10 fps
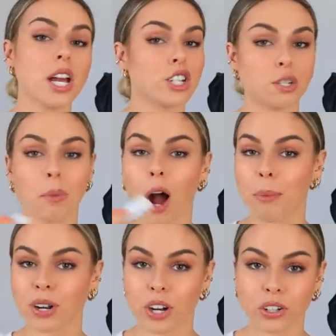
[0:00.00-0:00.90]
Just
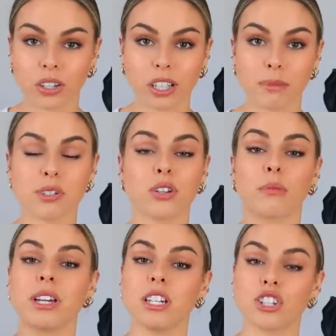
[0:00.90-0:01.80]
pop it on your lips so you're
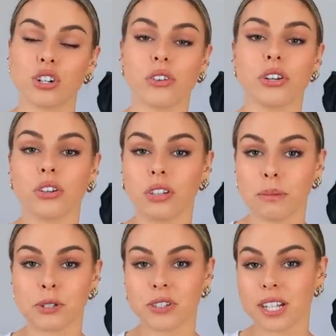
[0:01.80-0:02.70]
making sure that your
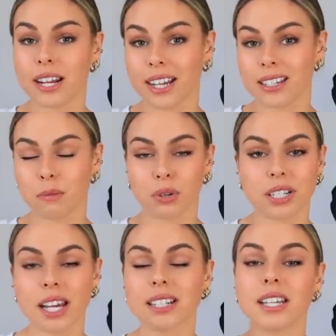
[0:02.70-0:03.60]
lips are staying nice and
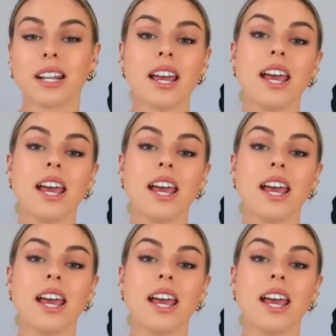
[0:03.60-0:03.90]
protected